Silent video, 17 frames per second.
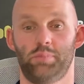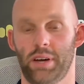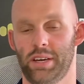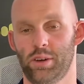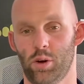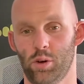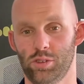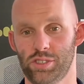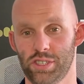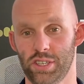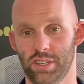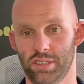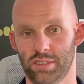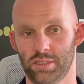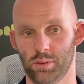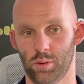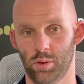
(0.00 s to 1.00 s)
by
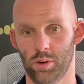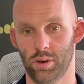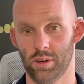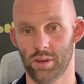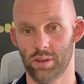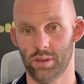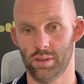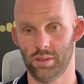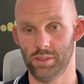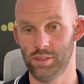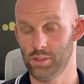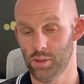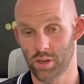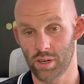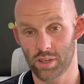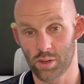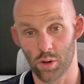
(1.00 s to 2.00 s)
coaches, or
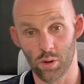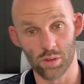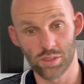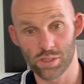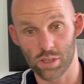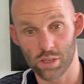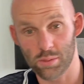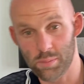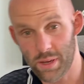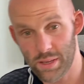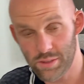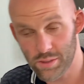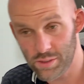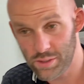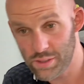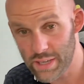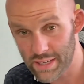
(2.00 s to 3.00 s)
your coach or
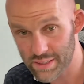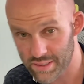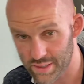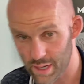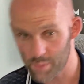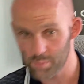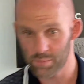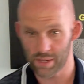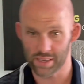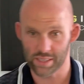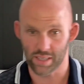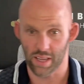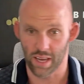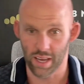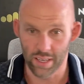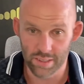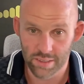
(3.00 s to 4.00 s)
mentor, you got scammed by
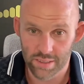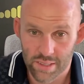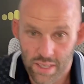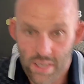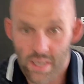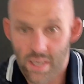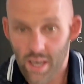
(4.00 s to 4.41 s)
clients?